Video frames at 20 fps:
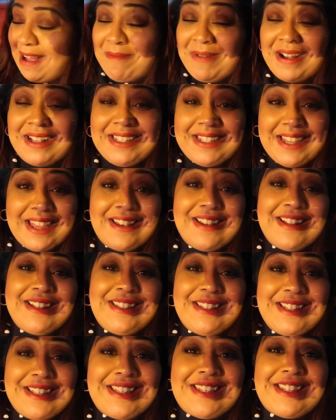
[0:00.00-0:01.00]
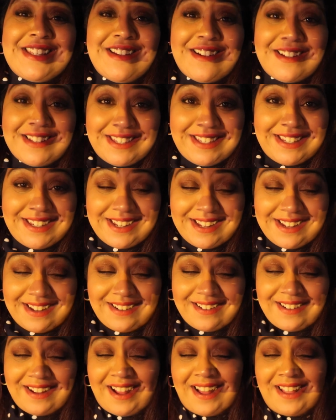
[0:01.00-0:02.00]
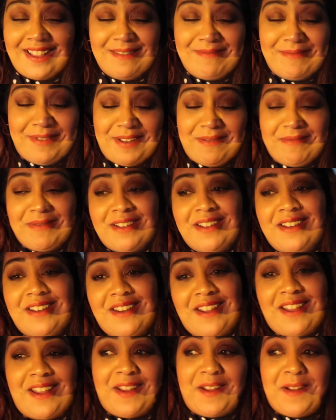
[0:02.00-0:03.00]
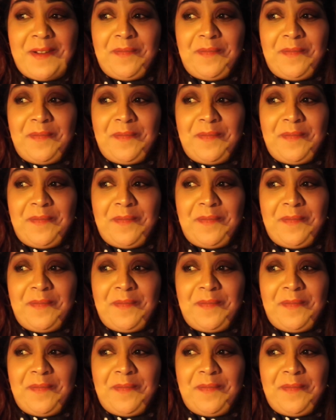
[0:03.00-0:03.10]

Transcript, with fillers: My skin is disgusting at the moment.